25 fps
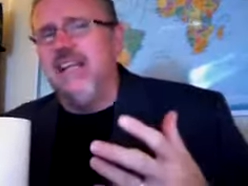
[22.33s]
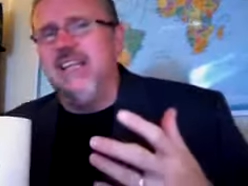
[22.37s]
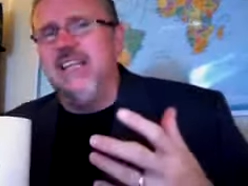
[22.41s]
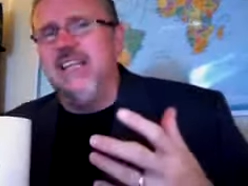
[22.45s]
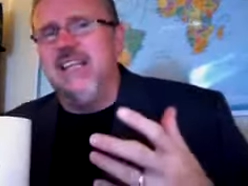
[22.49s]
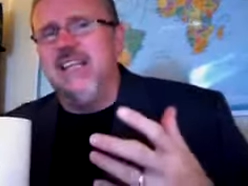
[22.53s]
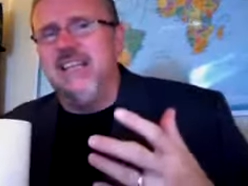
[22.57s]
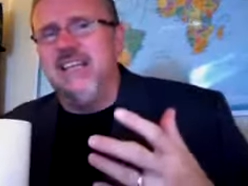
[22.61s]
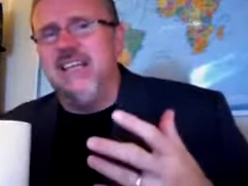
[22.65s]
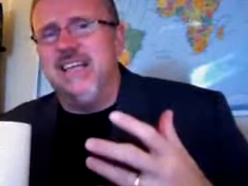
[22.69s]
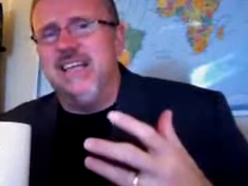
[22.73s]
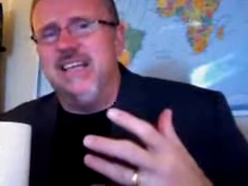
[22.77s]

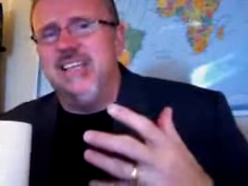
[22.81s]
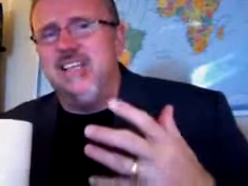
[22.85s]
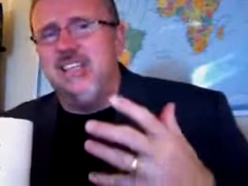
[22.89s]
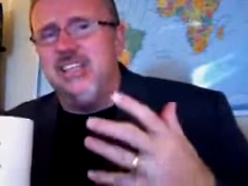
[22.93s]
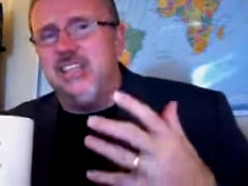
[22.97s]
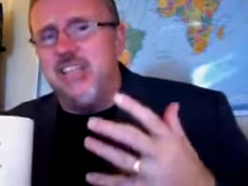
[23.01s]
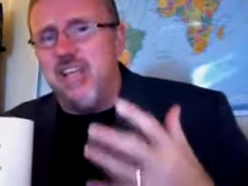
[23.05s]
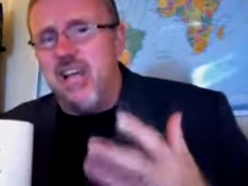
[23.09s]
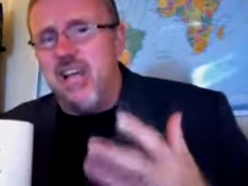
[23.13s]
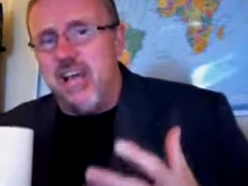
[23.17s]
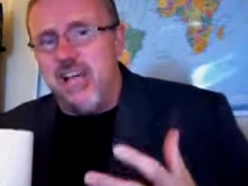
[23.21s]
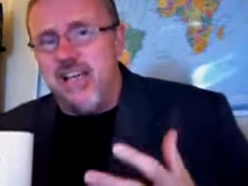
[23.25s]
that they
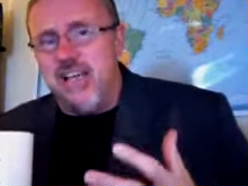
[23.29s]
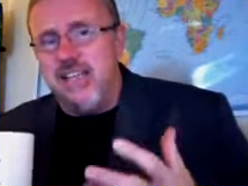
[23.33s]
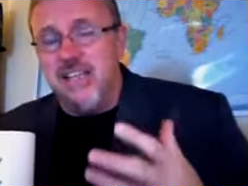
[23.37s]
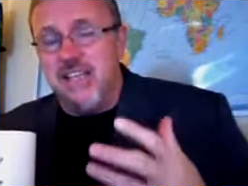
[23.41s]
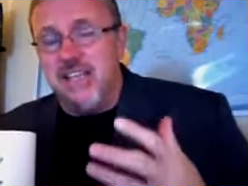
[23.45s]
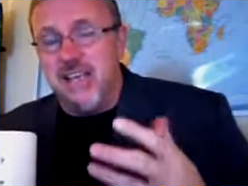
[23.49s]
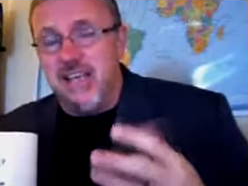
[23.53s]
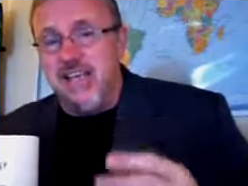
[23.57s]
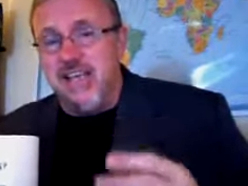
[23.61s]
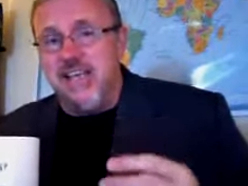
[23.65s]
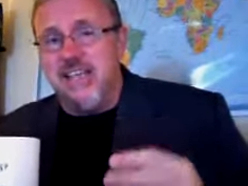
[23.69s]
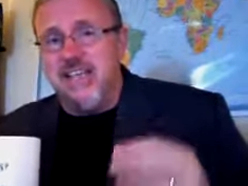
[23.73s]
shot his
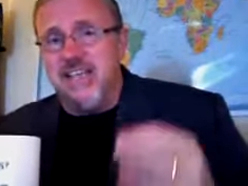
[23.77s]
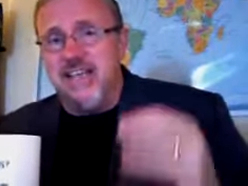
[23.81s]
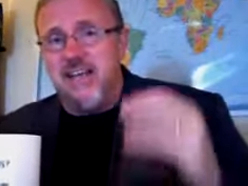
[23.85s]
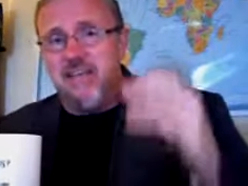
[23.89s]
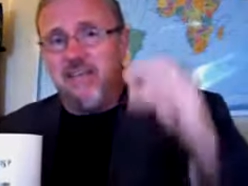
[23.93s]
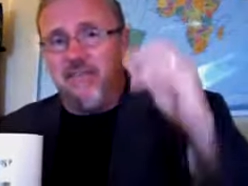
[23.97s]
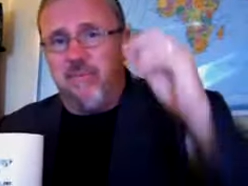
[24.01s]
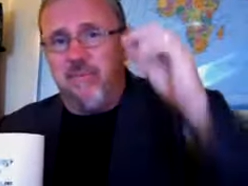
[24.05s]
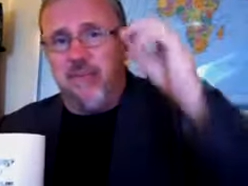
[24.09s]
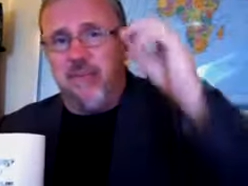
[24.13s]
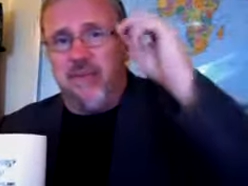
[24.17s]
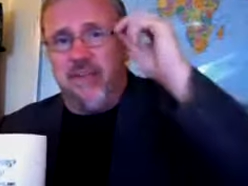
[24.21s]
legs
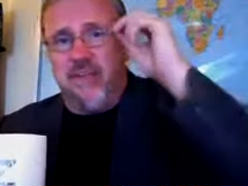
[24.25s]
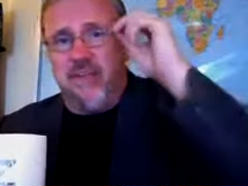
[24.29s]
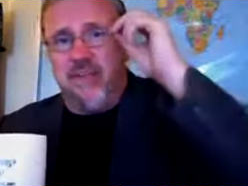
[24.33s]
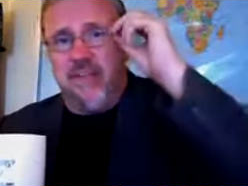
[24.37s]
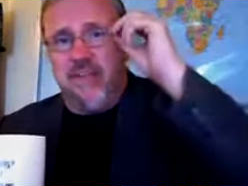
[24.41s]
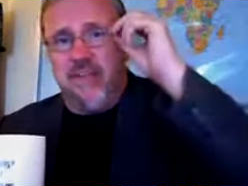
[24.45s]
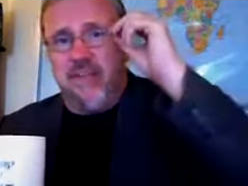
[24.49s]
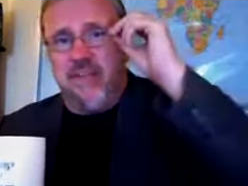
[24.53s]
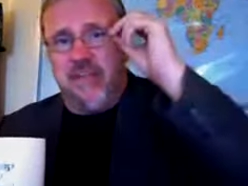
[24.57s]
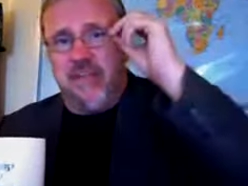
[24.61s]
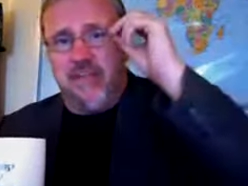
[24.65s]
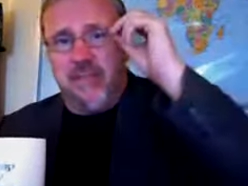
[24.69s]
out from
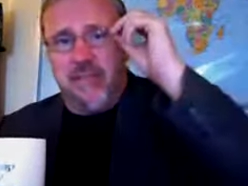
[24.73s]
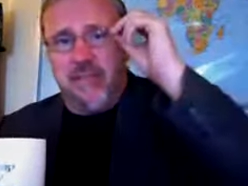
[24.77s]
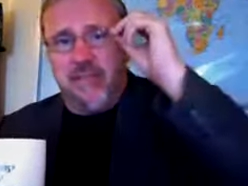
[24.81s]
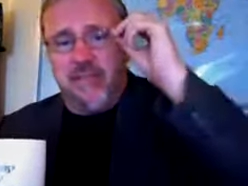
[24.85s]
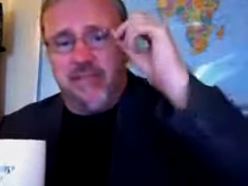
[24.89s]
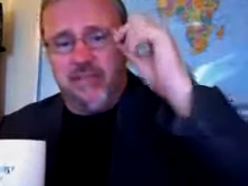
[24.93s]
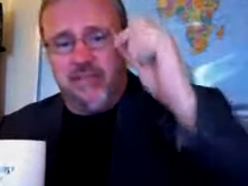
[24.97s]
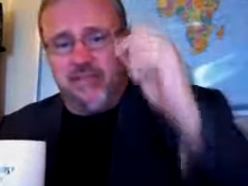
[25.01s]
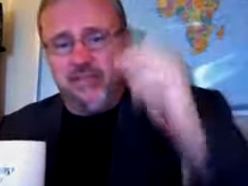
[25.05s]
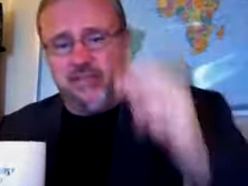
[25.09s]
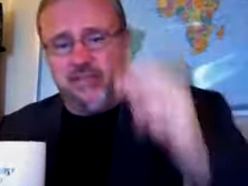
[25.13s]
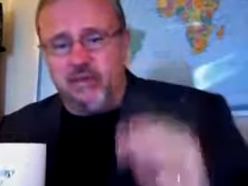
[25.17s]
underneath him as
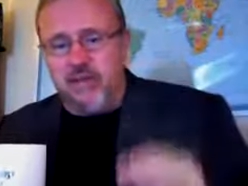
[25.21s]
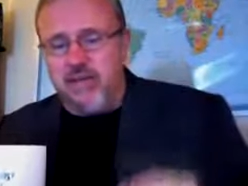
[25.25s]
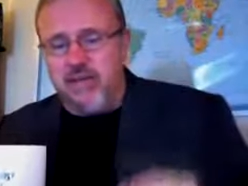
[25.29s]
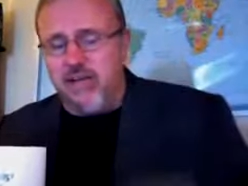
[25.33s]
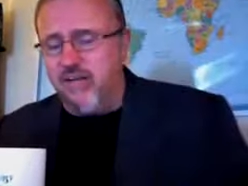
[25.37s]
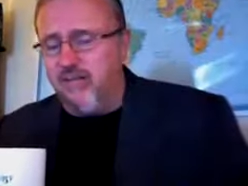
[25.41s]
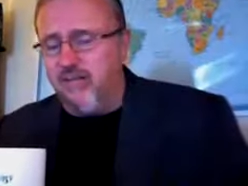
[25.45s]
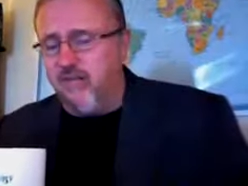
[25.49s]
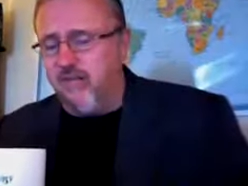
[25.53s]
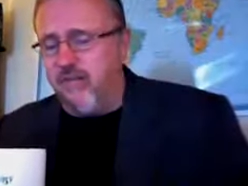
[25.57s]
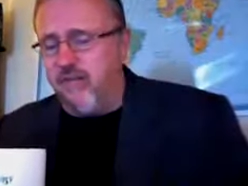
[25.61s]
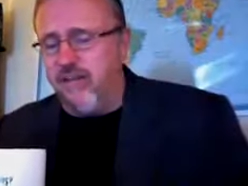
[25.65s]
he was trying
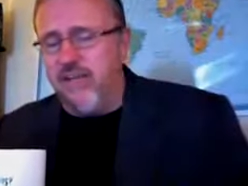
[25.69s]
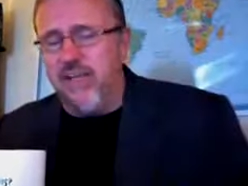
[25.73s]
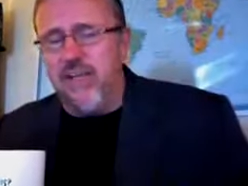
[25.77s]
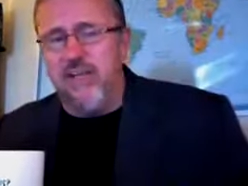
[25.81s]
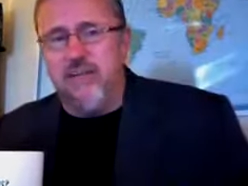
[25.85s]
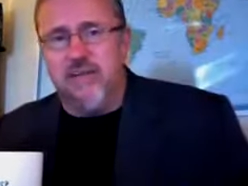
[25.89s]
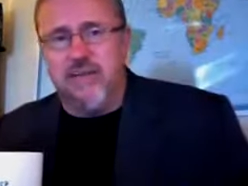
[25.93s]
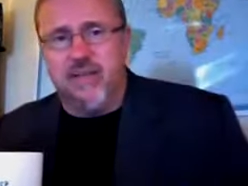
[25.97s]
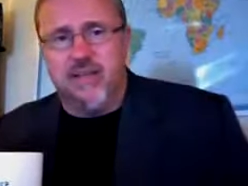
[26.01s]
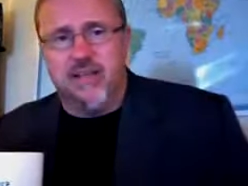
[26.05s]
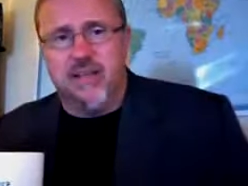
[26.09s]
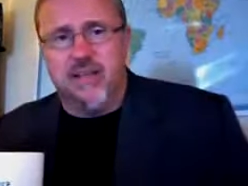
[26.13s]
to flee
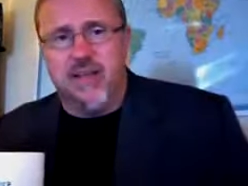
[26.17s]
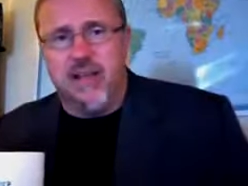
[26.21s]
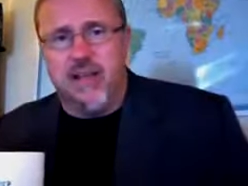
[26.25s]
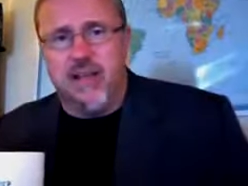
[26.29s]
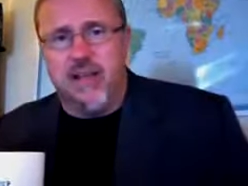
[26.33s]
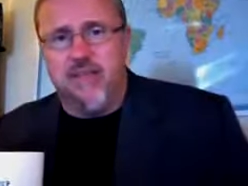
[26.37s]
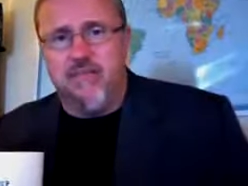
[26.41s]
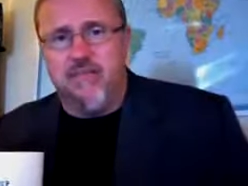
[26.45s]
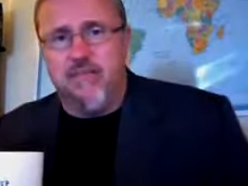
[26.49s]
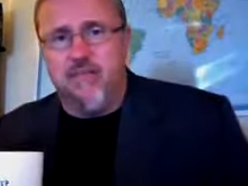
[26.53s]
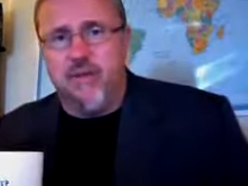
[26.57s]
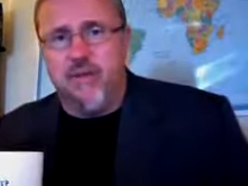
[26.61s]
with a
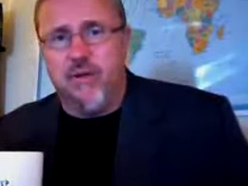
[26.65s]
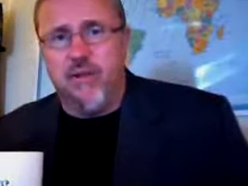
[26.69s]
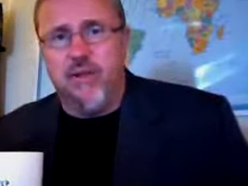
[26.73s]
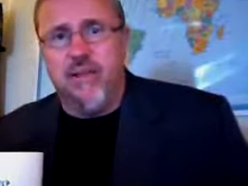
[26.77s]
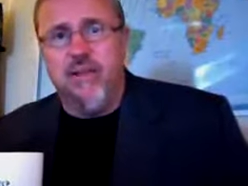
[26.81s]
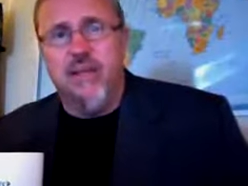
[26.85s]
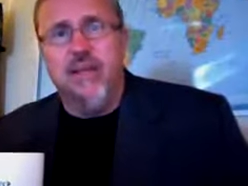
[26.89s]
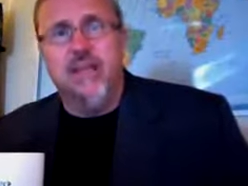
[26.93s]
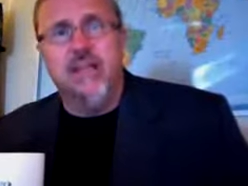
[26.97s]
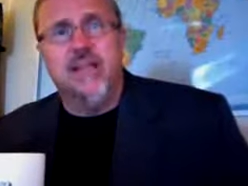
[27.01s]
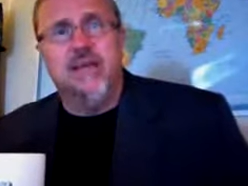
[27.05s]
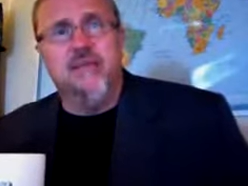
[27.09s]
convoy
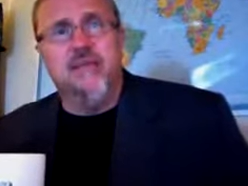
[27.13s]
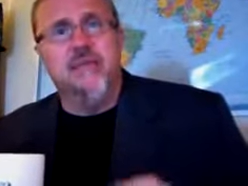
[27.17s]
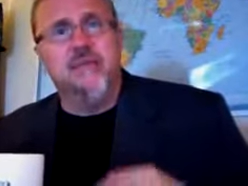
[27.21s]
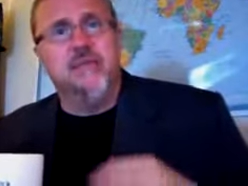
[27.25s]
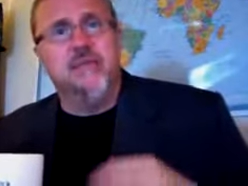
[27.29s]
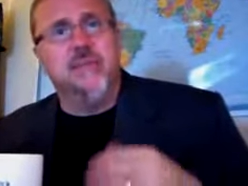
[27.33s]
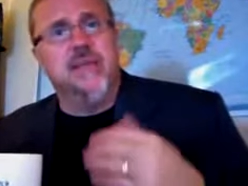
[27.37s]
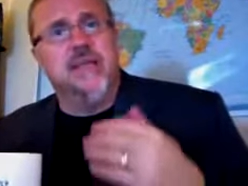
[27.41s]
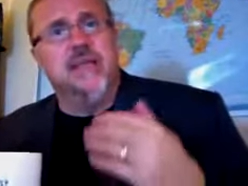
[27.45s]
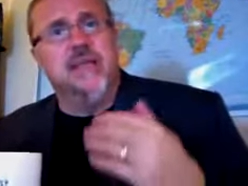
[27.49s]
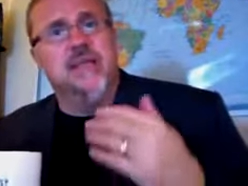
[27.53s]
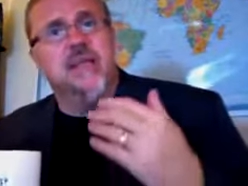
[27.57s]
that was
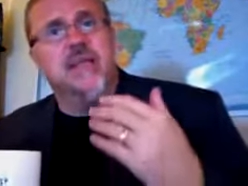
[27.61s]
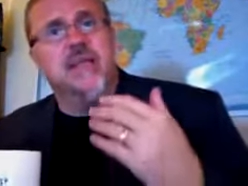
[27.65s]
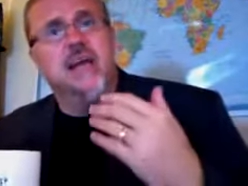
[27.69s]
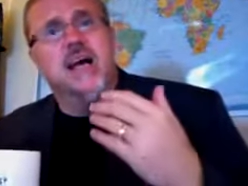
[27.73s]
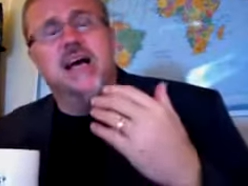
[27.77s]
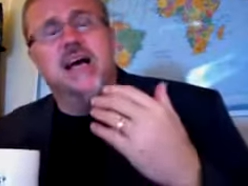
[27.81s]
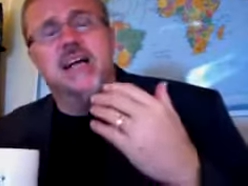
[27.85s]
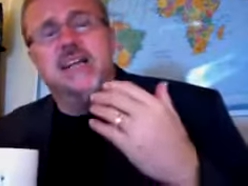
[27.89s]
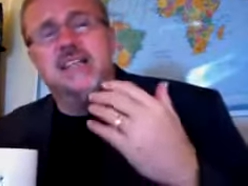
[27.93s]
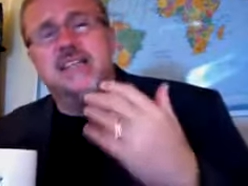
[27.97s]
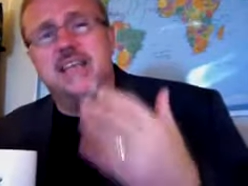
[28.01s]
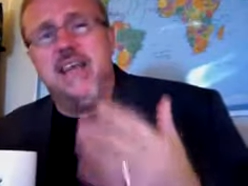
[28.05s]
being
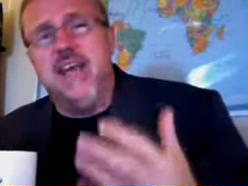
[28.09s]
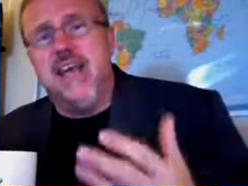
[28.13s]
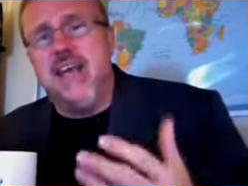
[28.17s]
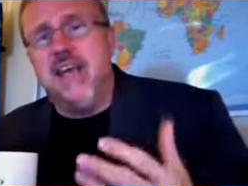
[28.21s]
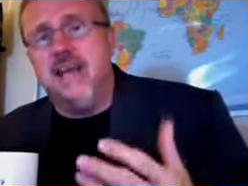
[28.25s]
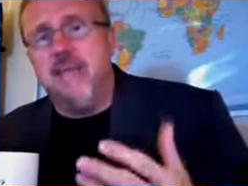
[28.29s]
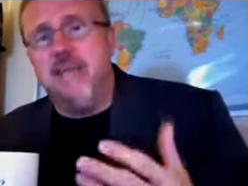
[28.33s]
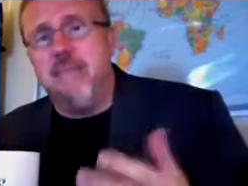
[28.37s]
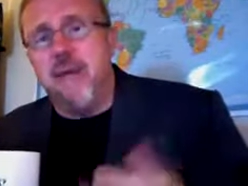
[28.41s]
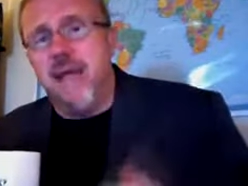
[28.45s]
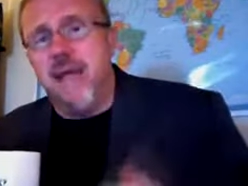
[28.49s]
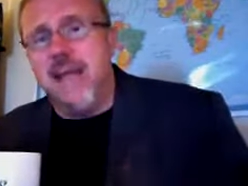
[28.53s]

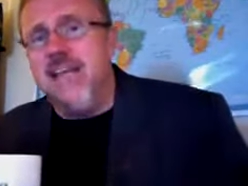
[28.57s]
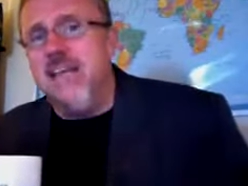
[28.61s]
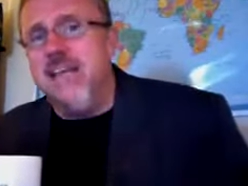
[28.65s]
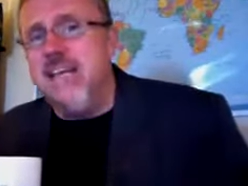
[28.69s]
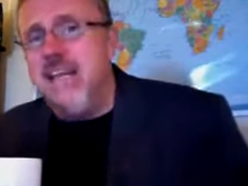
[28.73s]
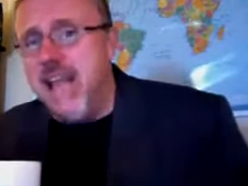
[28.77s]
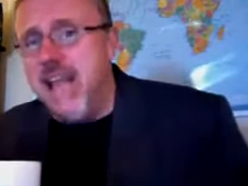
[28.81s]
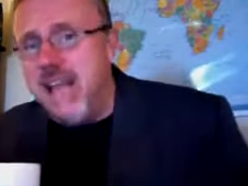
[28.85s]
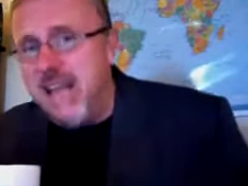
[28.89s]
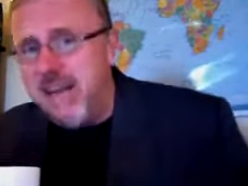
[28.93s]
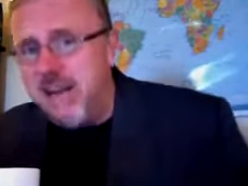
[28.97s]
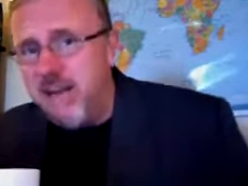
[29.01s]
attacked by
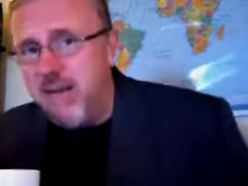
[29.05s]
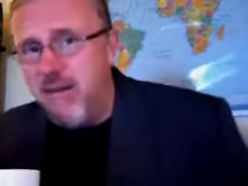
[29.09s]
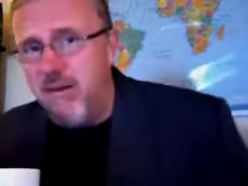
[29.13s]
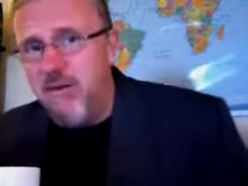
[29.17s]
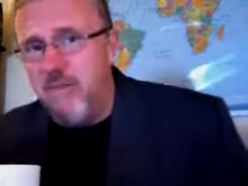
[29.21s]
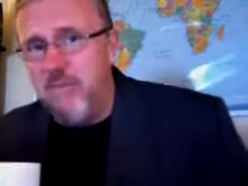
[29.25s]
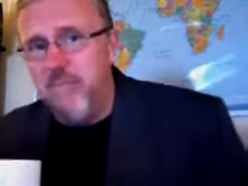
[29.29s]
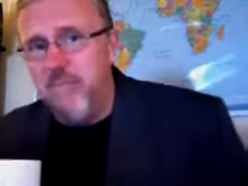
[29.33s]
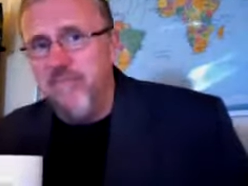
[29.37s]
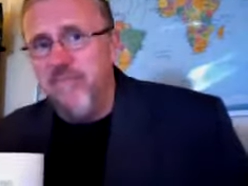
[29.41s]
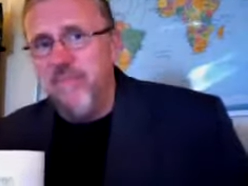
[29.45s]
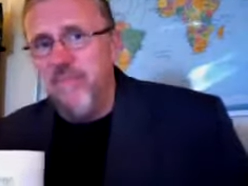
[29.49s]

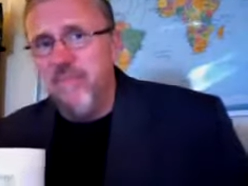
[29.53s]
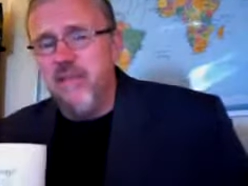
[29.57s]
NATO.